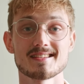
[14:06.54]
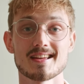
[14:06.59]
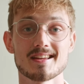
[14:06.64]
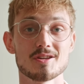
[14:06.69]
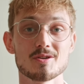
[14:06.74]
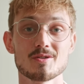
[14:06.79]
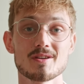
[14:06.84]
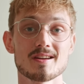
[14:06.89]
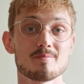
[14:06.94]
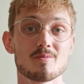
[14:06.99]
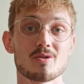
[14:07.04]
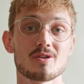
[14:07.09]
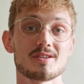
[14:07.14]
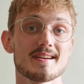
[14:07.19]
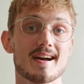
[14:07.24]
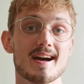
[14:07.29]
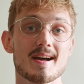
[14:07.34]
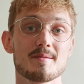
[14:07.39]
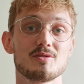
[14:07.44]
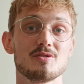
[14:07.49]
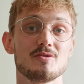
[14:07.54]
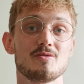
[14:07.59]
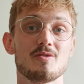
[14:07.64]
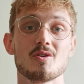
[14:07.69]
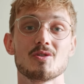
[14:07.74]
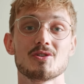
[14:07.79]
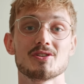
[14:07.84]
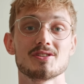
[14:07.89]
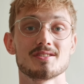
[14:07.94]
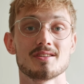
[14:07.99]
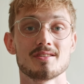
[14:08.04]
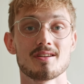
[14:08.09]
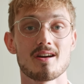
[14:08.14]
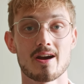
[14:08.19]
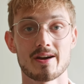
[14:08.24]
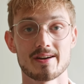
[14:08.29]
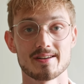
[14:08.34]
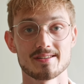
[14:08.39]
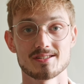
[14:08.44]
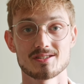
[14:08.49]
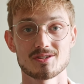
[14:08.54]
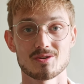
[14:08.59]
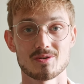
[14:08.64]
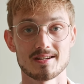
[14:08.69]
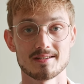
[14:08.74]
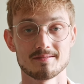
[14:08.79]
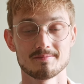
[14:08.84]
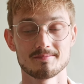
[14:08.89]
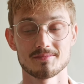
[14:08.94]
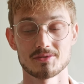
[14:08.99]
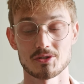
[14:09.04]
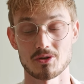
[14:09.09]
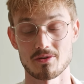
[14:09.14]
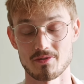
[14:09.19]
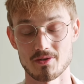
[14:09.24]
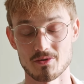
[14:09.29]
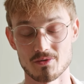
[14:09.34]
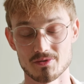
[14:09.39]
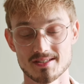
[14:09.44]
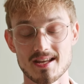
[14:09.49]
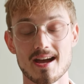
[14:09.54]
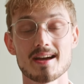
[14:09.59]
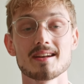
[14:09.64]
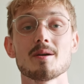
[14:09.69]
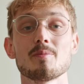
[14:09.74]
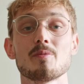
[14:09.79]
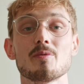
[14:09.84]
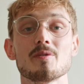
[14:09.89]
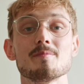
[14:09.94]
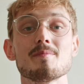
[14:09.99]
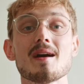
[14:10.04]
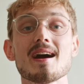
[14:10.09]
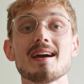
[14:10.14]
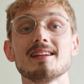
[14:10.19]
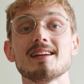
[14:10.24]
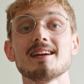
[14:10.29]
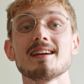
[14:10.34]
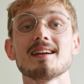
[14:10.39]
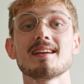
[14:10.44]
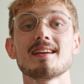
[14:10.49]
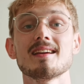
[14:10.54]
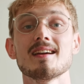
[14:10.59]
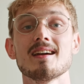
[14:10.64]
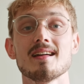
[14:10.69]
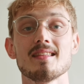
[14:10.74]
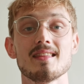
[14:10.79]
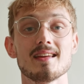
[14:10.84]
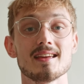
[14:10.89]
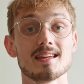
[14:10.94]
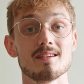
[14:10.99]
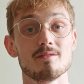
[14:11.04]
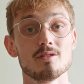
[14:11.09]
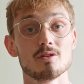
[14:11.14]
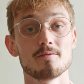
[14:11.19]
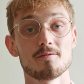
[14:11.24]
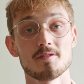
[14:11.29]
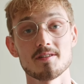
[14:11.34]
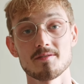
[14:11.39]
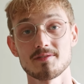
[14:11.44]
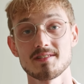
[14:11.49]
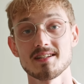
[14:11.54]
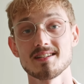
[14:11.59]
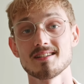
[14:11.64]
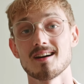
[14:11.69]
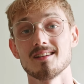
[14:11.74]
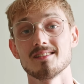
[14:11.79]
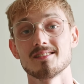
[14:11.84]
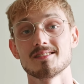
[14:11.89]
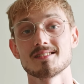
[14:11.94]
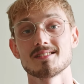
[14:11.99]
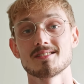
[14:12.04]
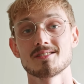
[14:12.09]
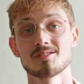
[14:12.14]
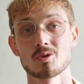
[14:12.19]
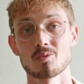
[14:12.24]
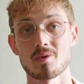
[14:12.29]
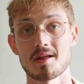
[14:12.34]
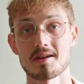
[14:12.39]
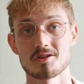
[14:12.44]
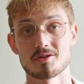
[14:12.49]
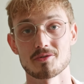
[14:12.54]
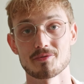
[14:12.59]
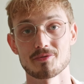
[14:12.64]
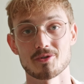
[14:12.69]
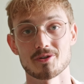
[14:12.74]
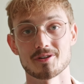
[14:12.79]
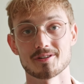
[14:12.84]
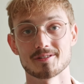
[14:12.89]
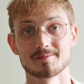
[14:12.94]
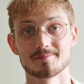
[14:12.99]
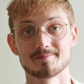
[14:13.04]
and you get more time to focus on artistry. So if you sign up with my link, they give you $50 to render for.